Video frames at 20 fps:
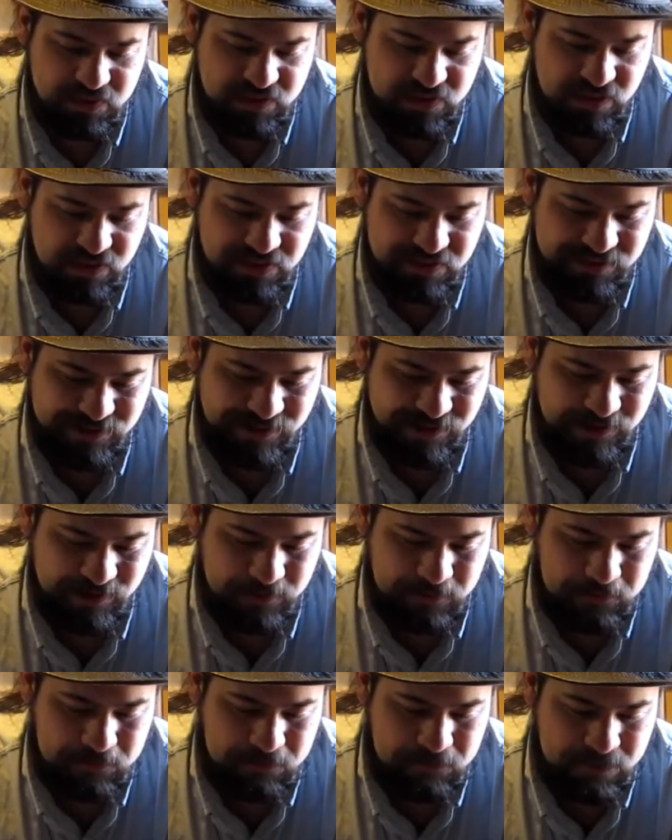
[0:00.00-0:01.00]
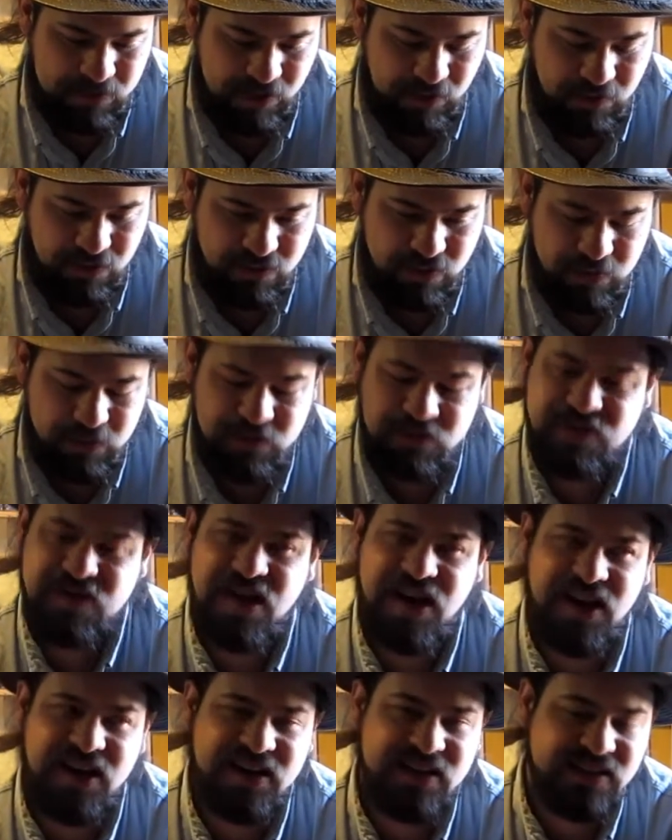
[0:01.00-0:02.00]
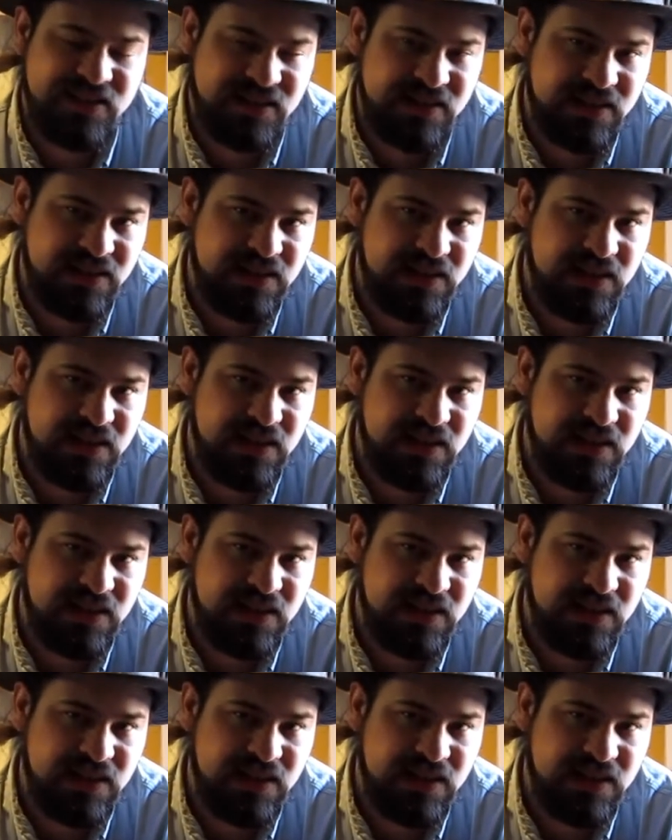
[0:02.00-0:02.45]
So I'll always remember his kindness.